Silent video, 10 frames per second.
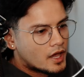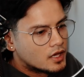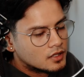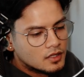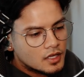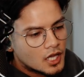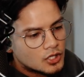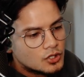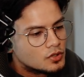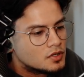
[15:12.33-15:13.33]
And
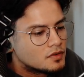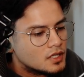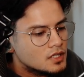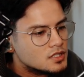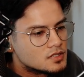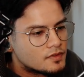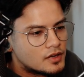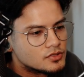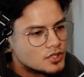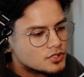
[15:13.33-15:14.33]
again, you don't even need these
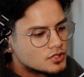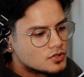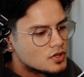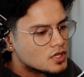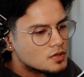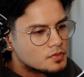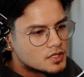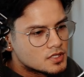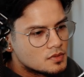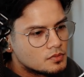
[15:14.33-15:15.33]
final touches. You can keep it
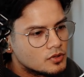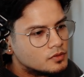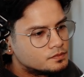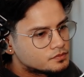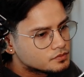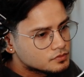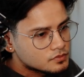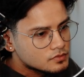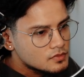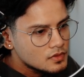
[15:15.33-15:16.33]
as simple
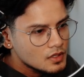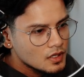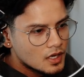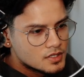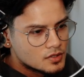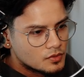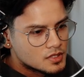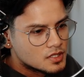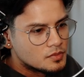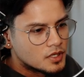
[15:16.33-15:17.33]
as it
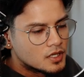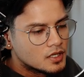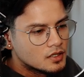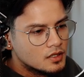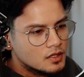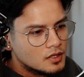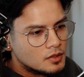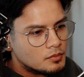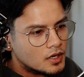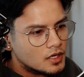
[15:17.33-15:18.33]
was in the beginning.
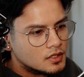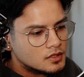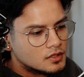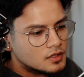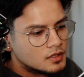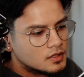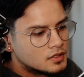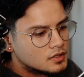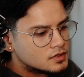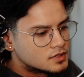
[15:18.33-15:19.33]
But
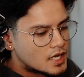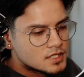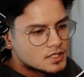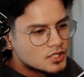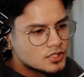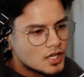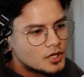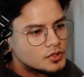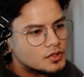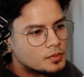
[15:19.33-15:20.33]
that's essentially how
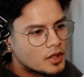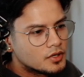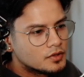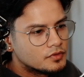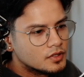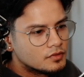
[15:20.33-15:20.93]
you do the player reveal